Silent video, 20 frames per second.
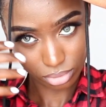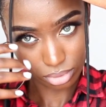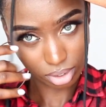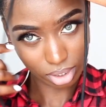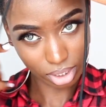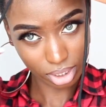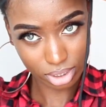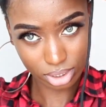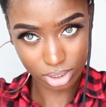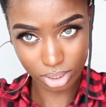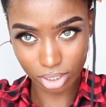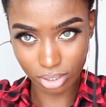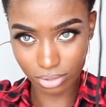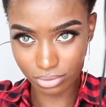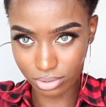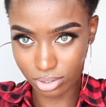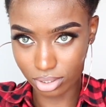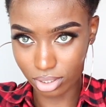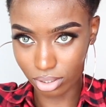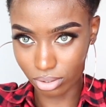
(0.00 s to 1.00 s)
This
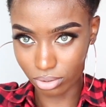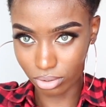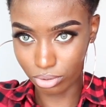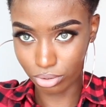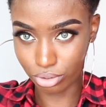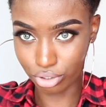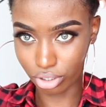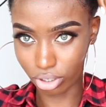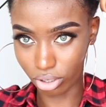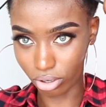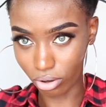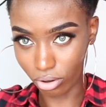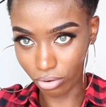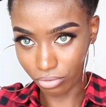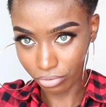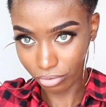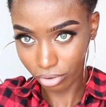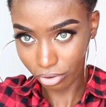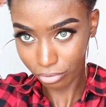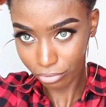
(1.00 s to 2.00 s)
gives the illusion
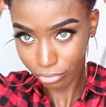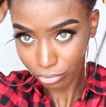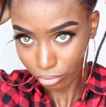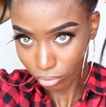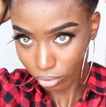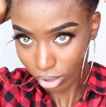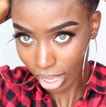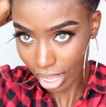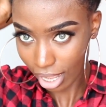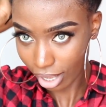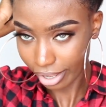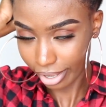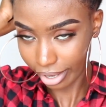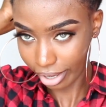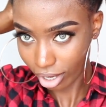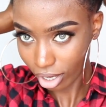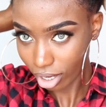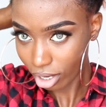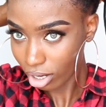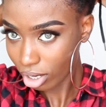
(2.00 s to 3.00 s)
of a fuller
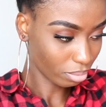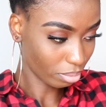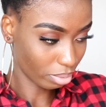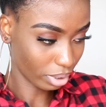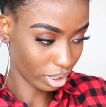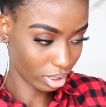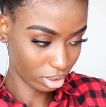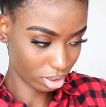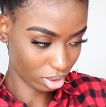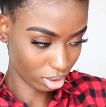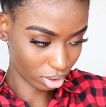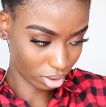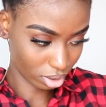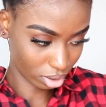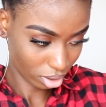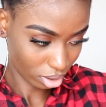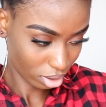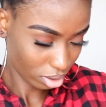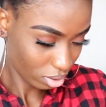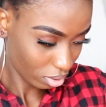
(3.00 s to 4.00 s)
hair,
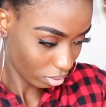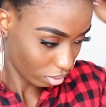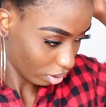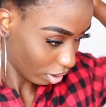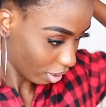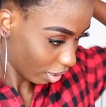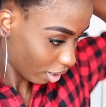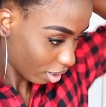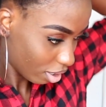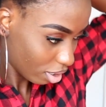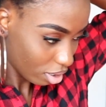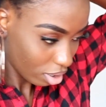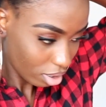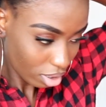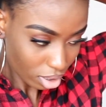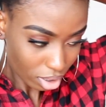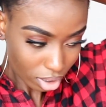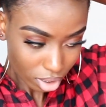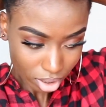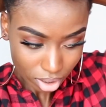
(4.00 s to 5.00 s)
basically. So yeah,
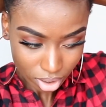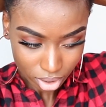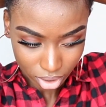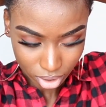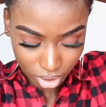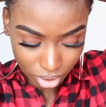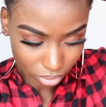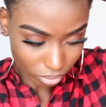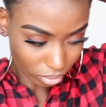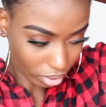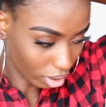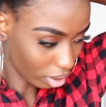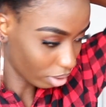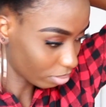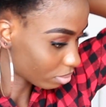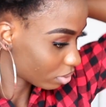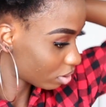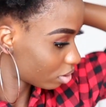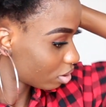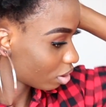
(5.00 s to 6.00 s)
when
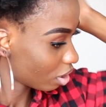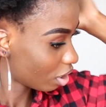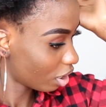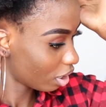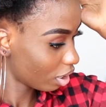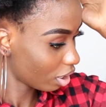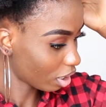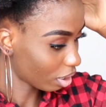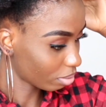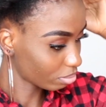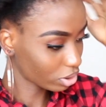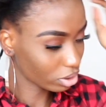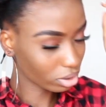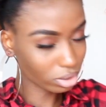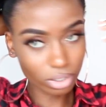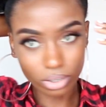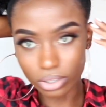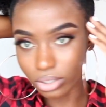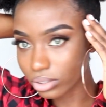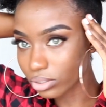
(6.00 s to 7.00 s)
I'm done, I'm just
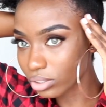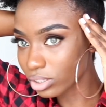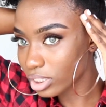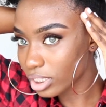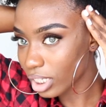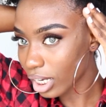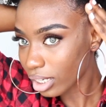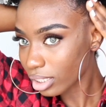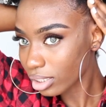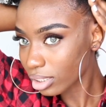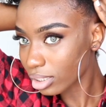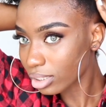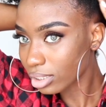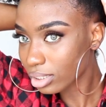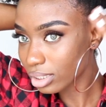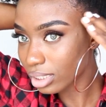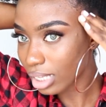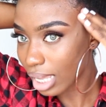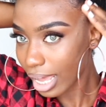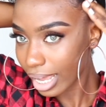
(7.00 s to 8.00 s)
going to check the
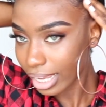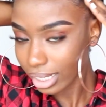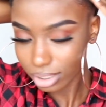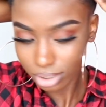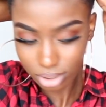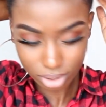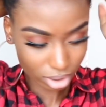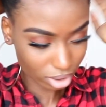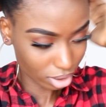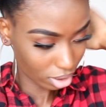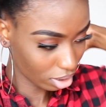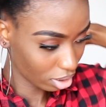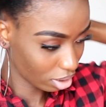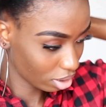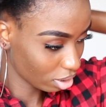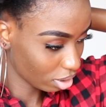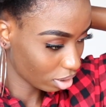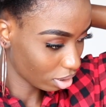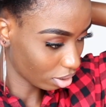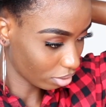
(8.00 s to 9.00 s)
side
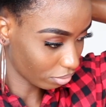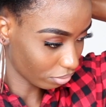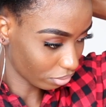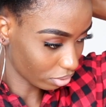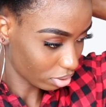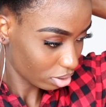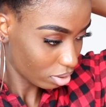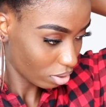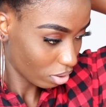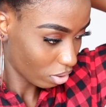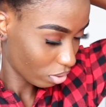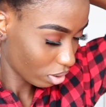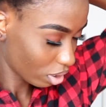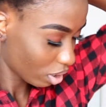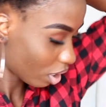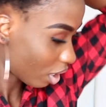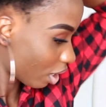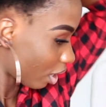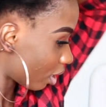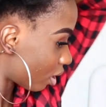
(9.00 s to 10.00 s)
if it's
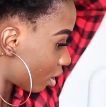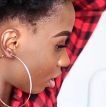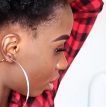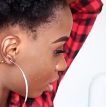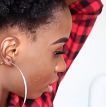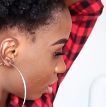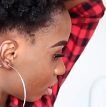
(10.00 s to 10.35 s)
okay.